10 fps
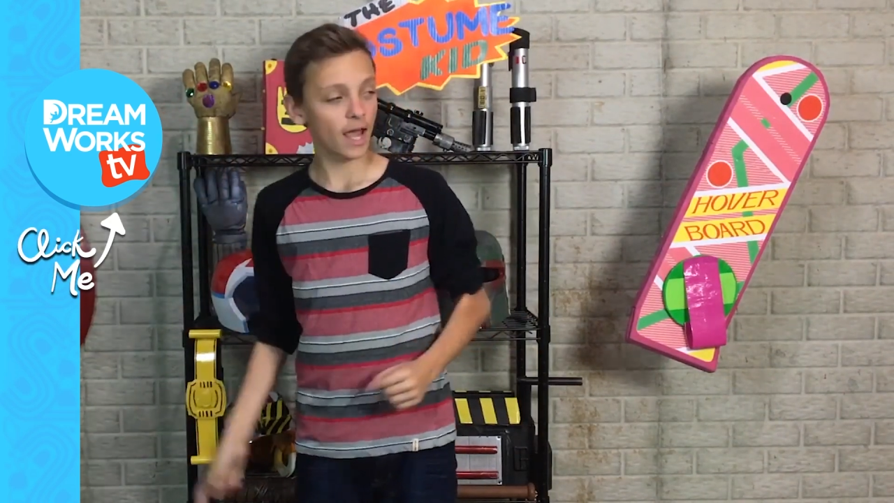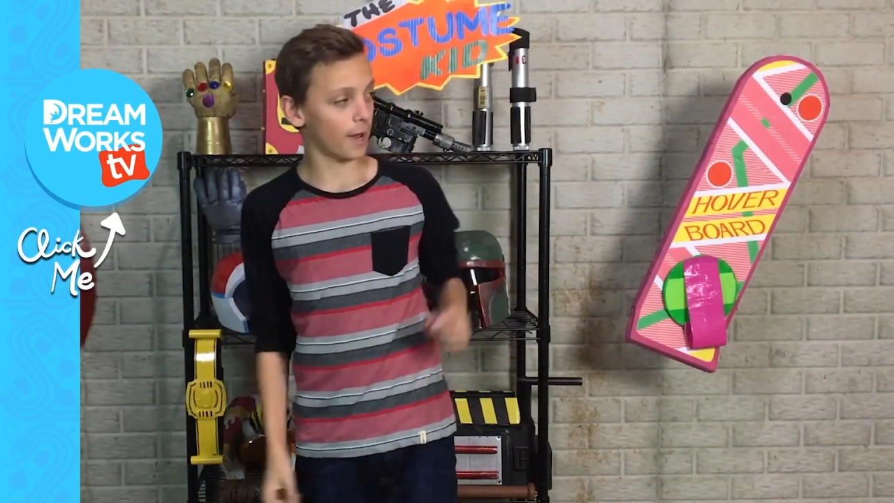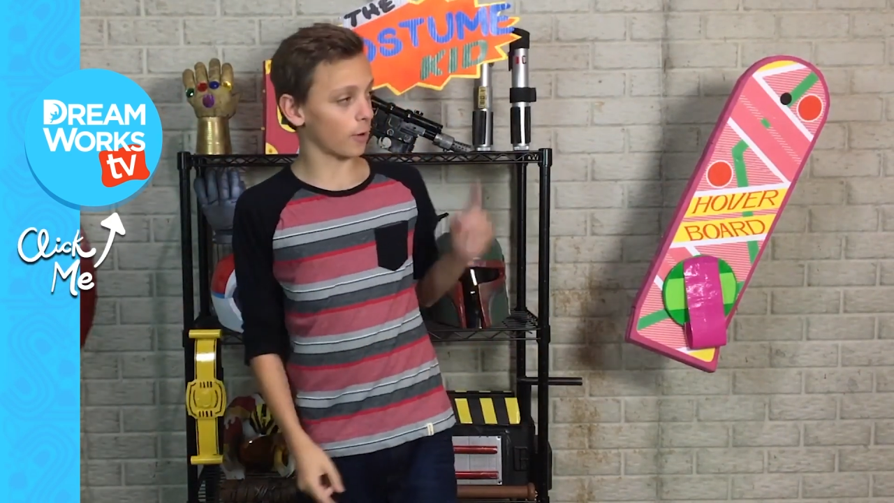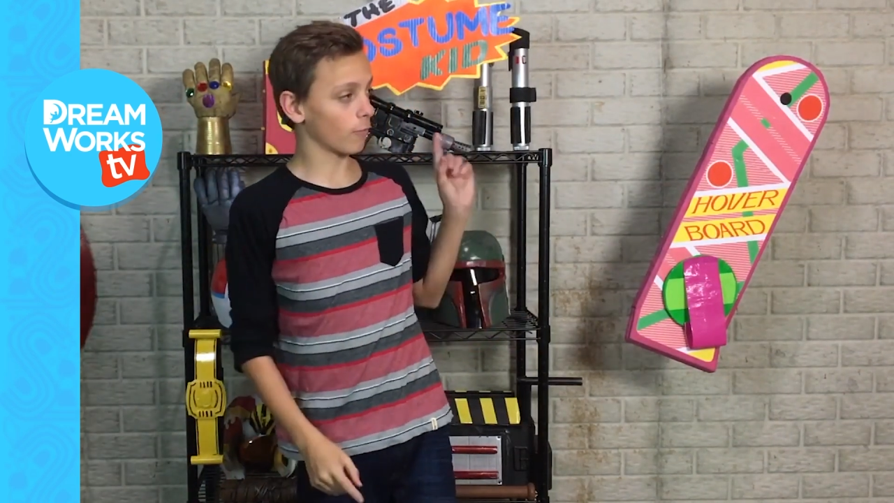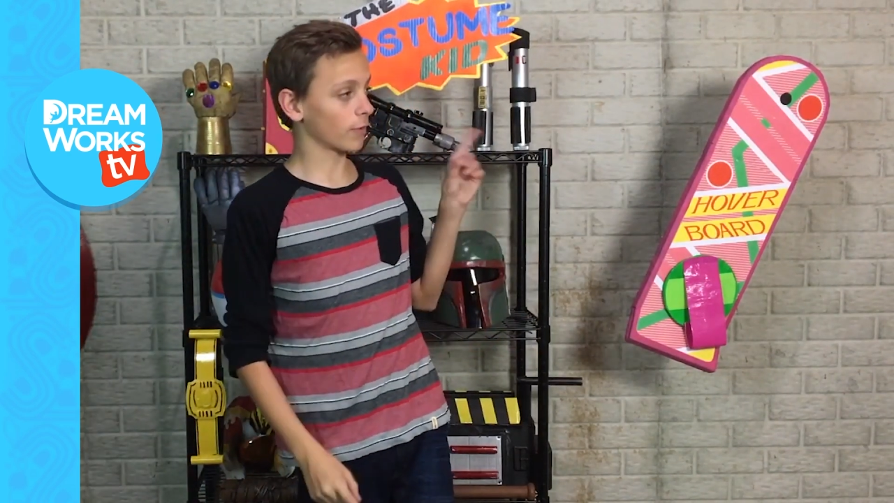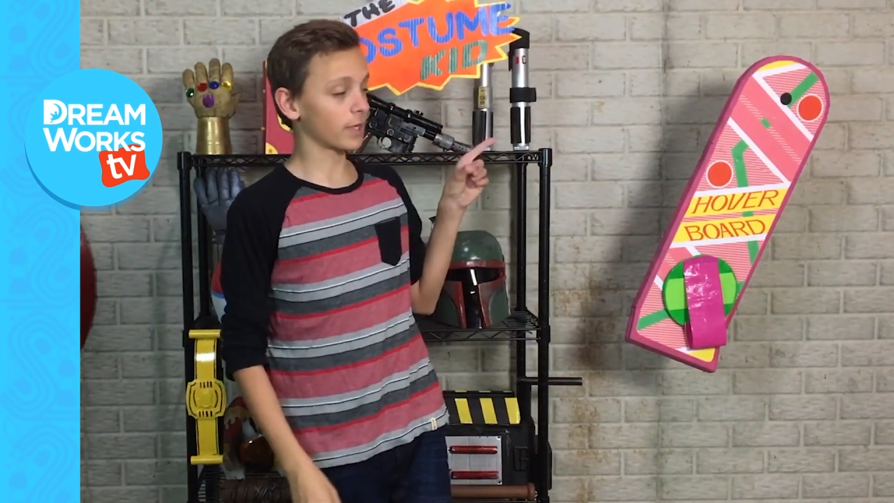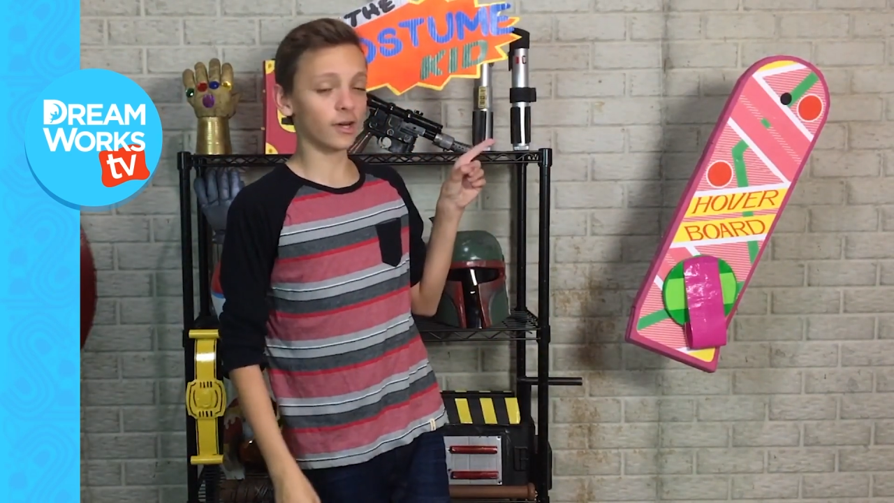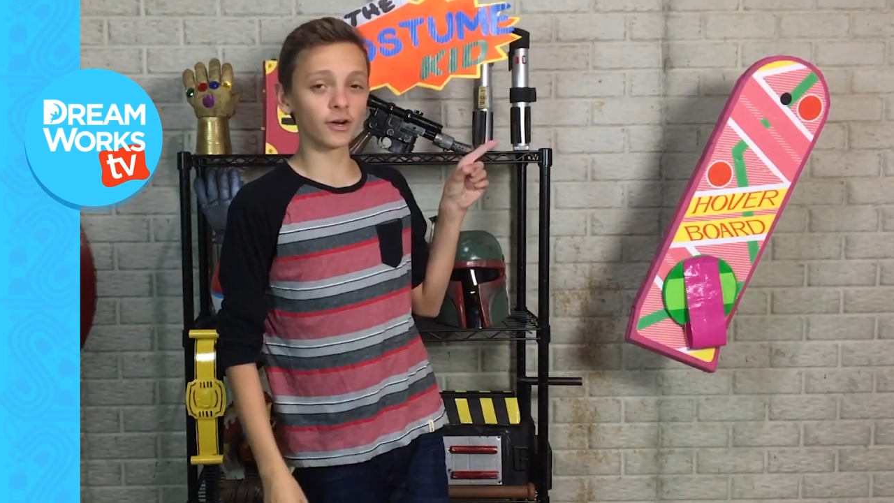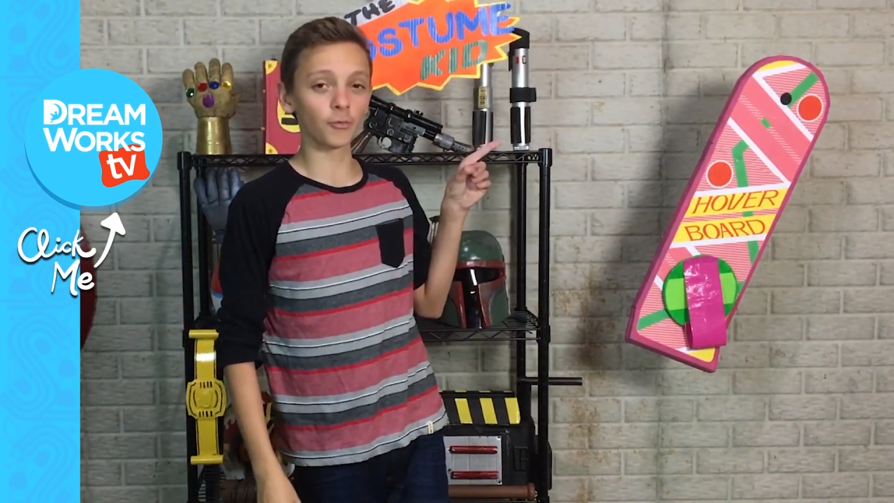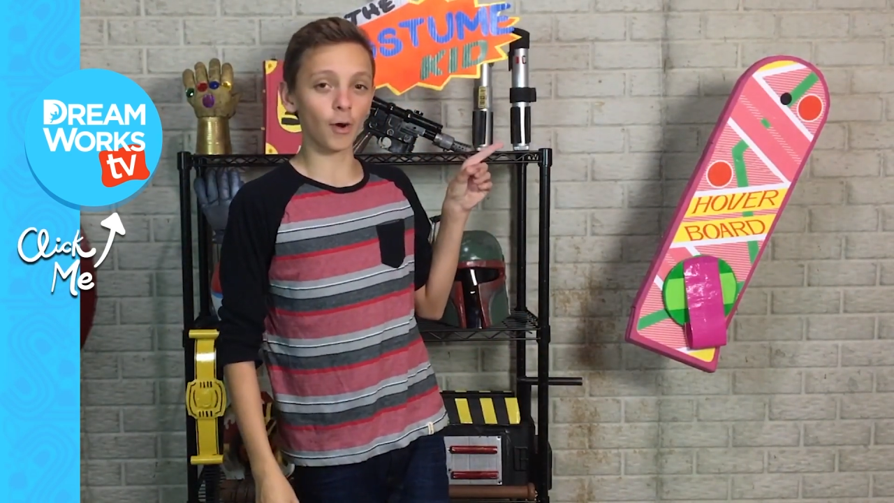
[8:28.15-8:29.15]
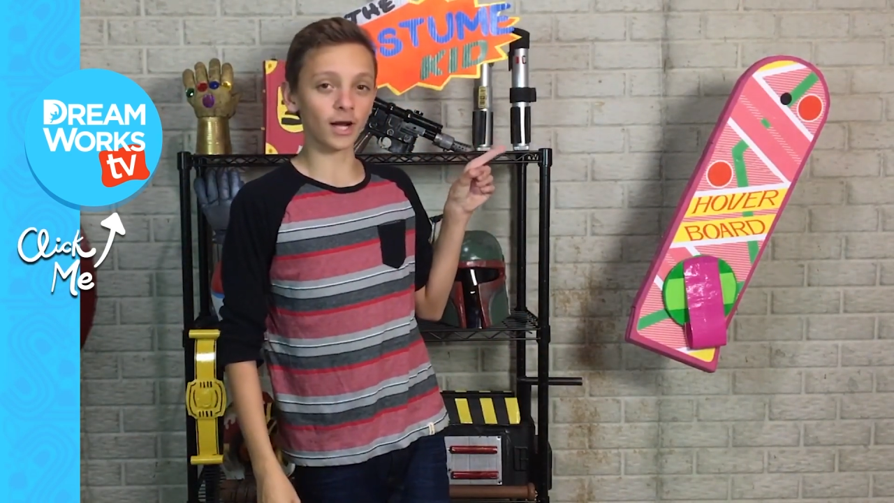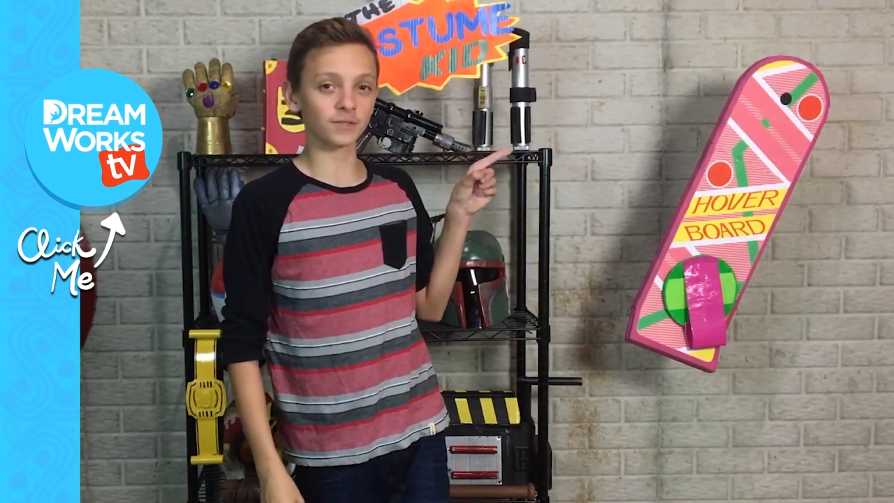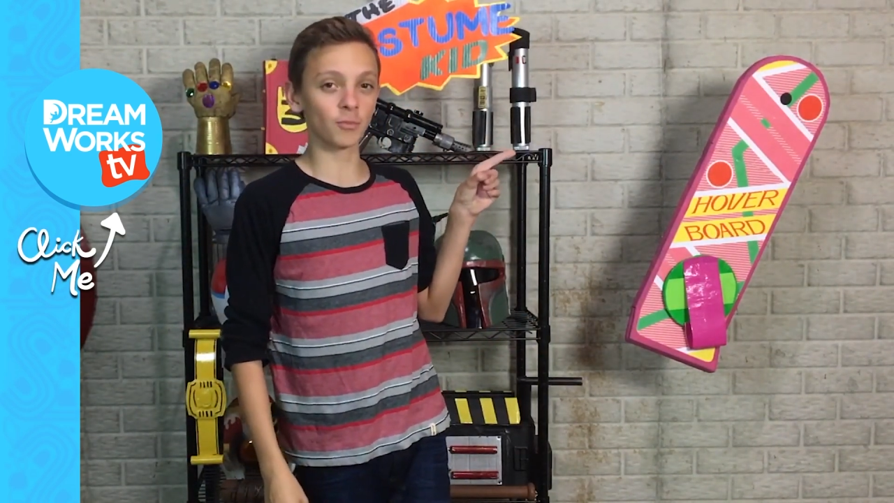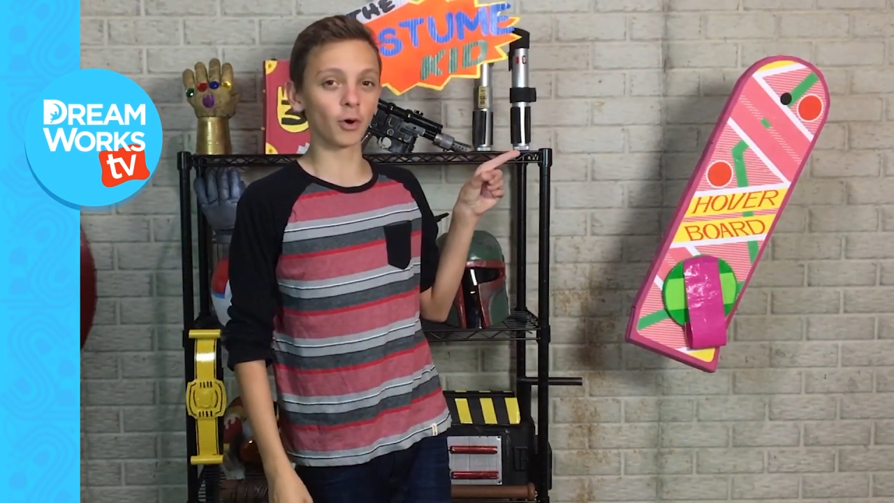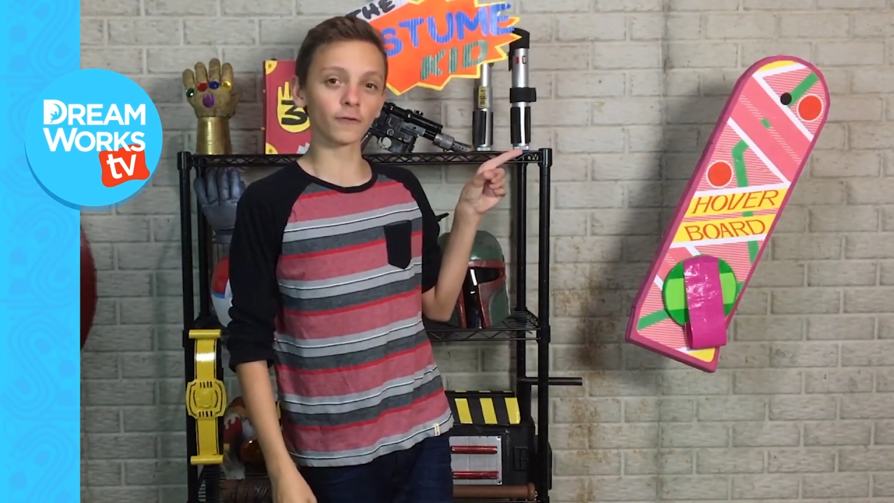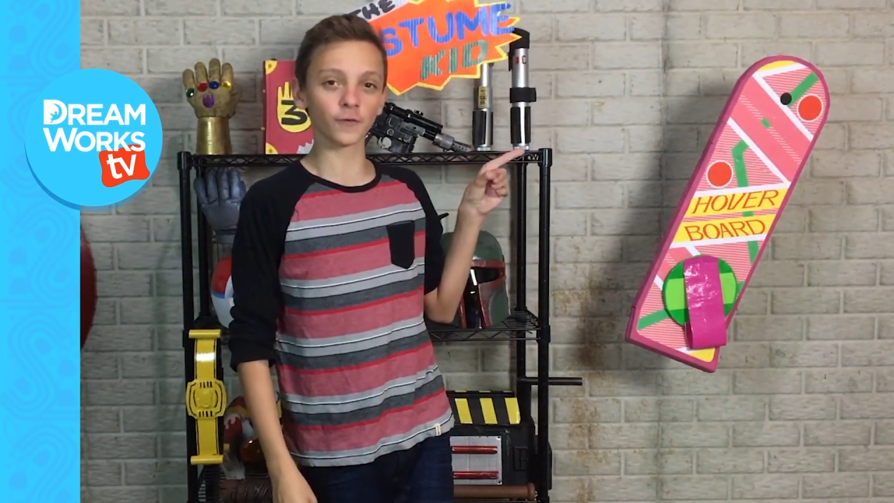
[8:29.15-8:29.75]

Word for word: and over here to watch more